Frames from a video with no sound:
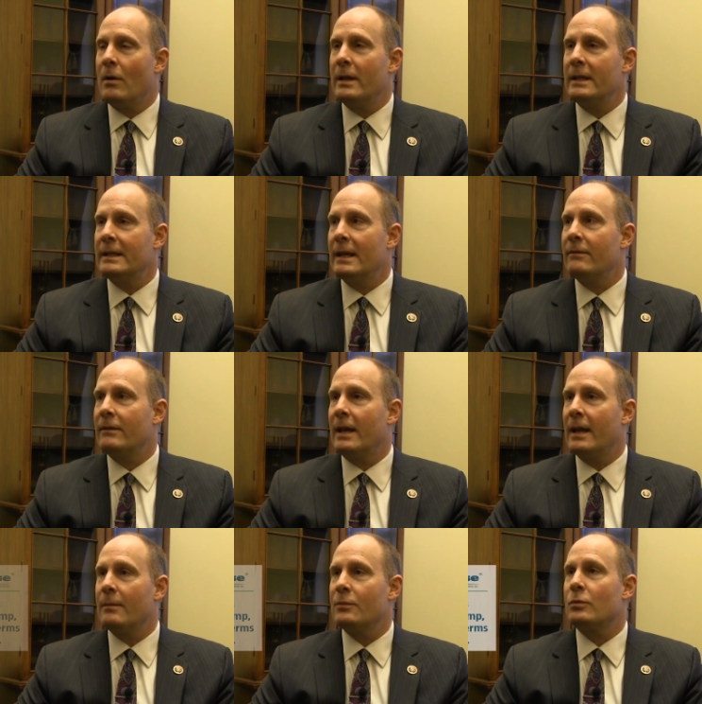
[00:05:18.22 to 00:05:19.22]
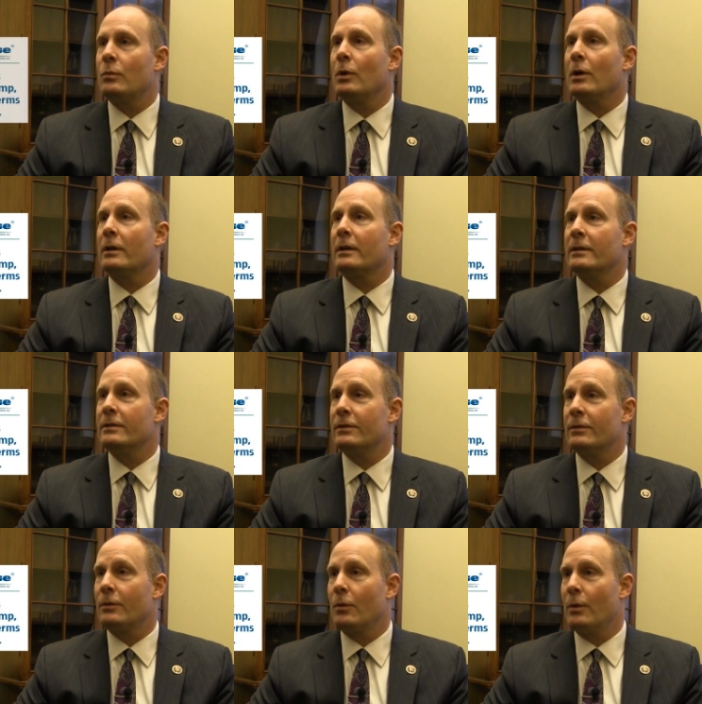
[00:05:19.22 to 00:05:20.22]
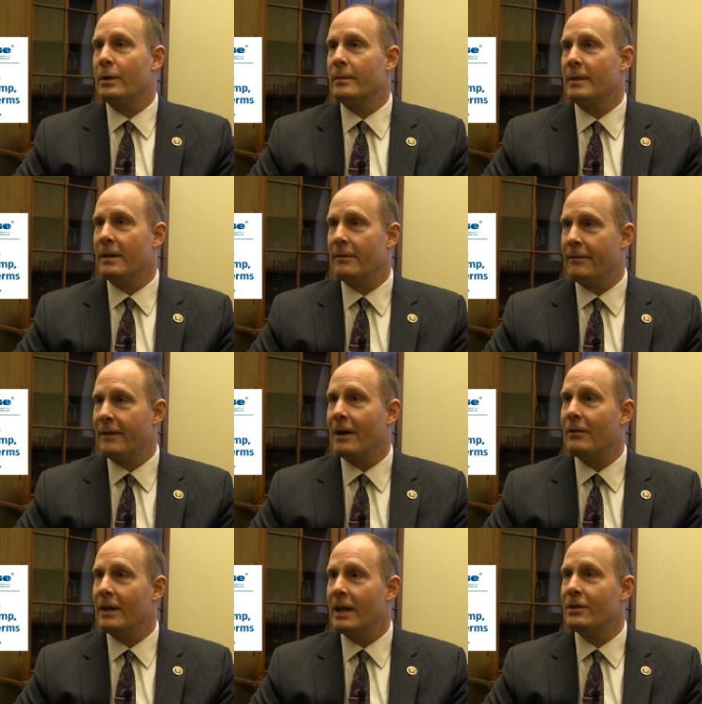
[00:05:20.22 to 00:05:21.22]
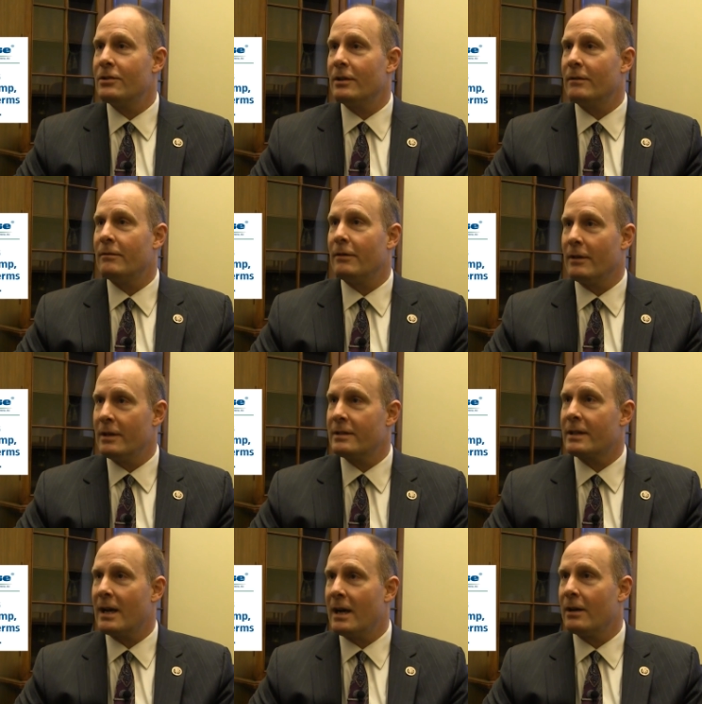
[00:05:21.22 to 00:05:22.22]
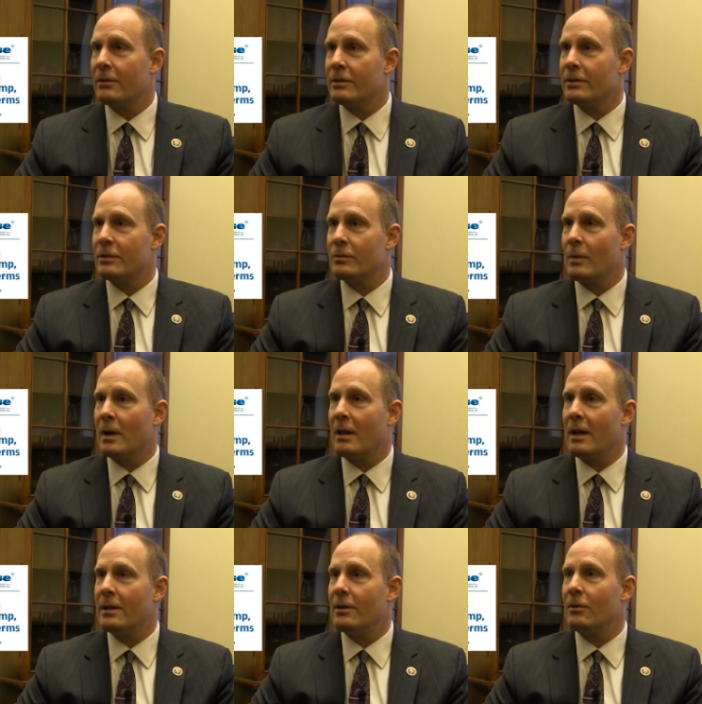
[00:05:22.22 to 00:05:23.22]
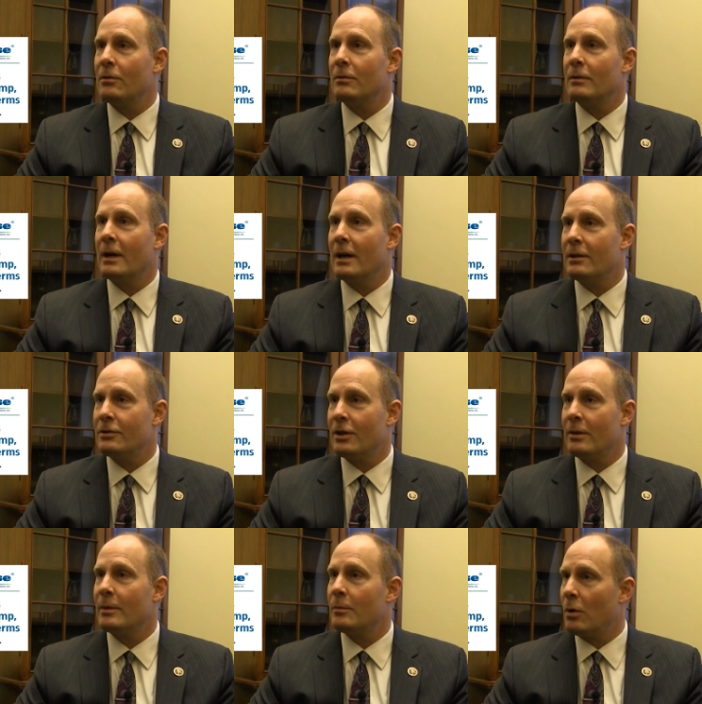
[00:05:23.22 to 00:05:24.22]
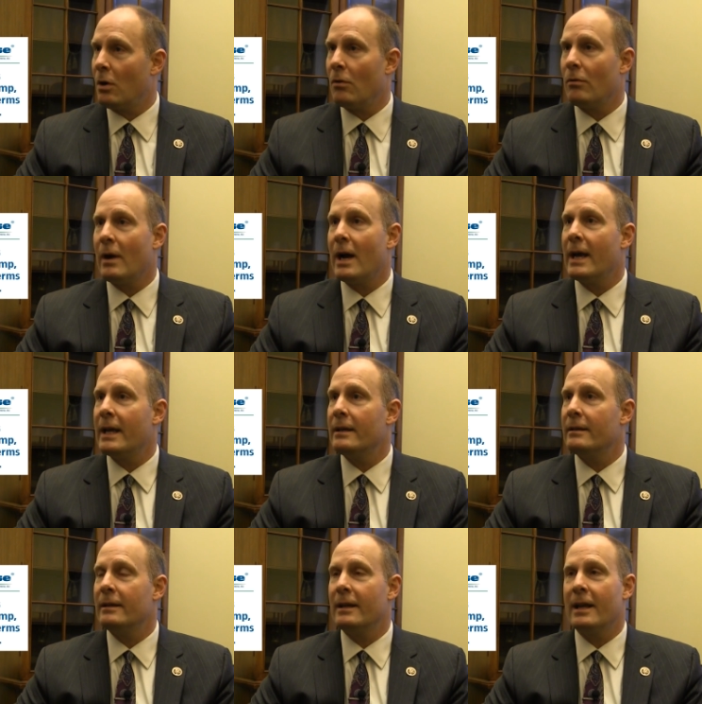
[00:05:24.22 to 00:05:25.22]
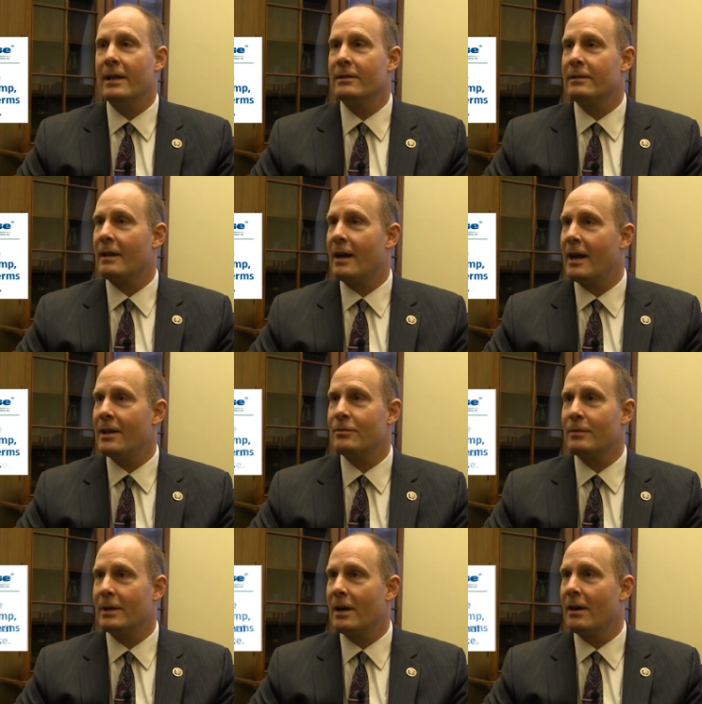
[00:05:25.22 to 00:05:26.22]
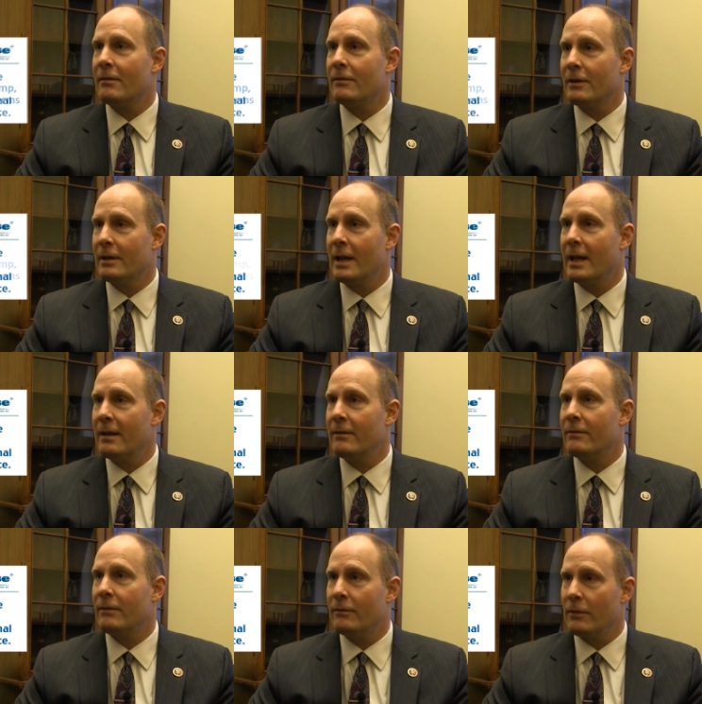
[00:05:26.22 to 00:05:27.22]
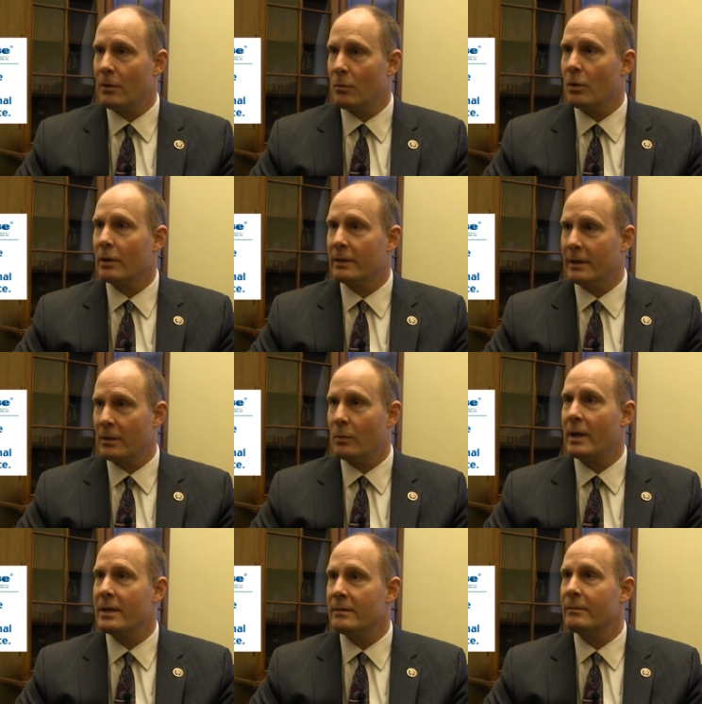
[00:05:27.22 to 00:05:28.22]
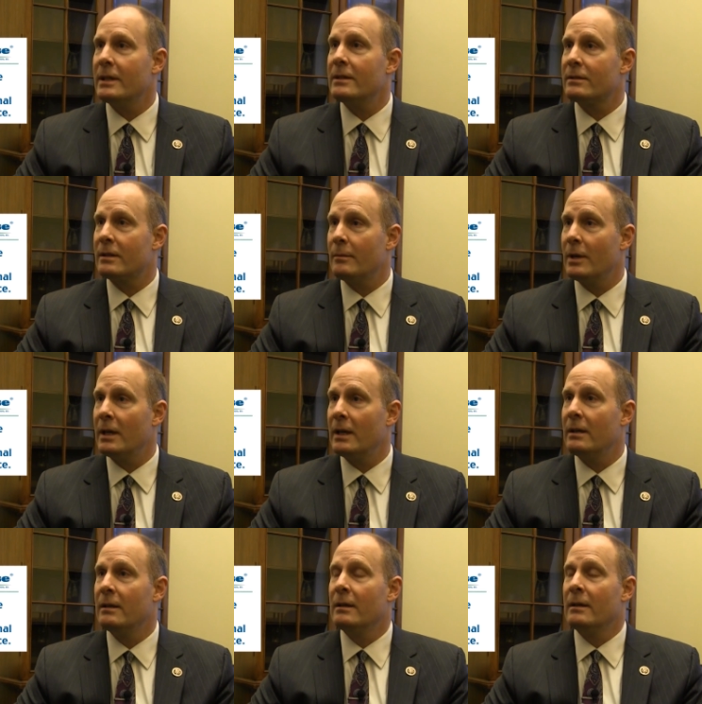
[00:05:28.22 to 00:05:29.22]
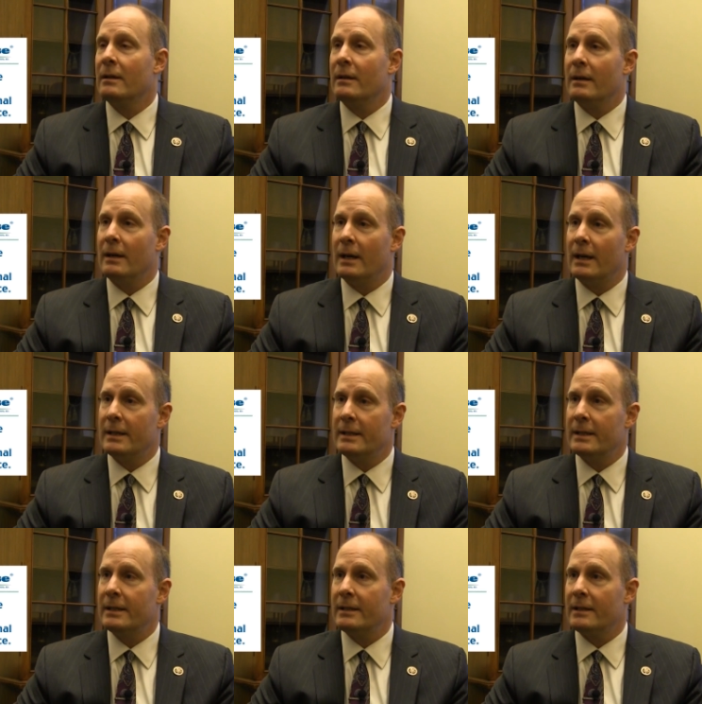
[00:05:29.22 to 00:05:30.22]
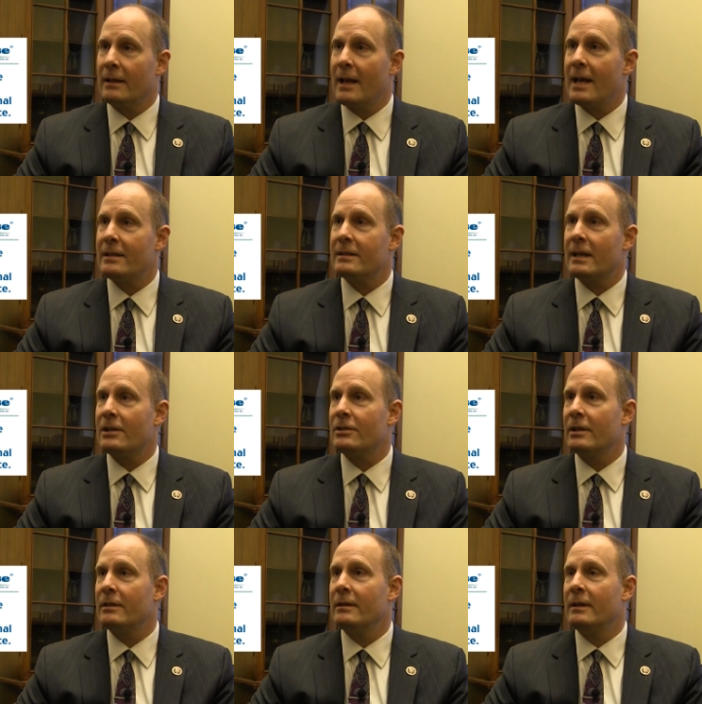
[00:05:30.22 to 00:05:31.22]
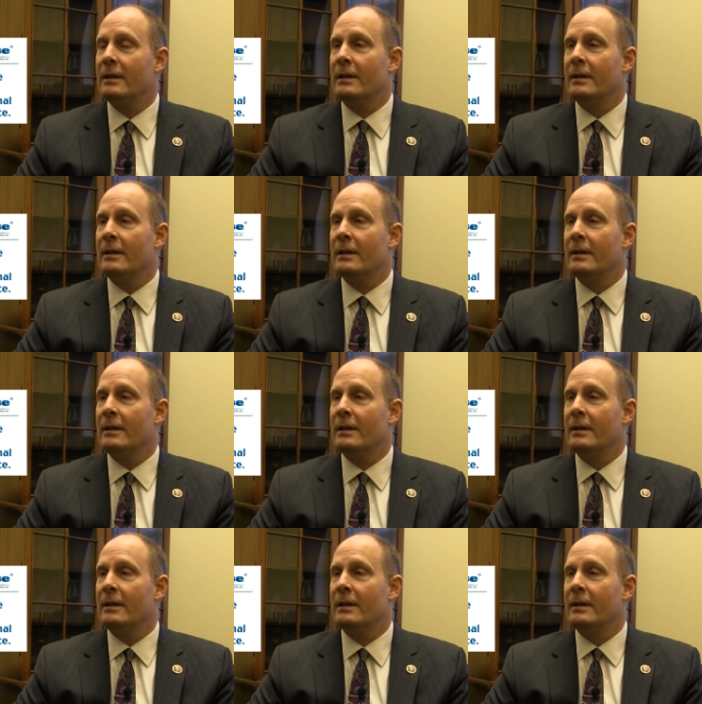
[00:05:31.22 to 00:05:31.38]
I think Dave Camp's work is going to be the foundation for this Congress as well. I know uh, Chairman Paul Ryan has the highest regard for Dave for the work that the Ways and Means Committee uh, did in the last session.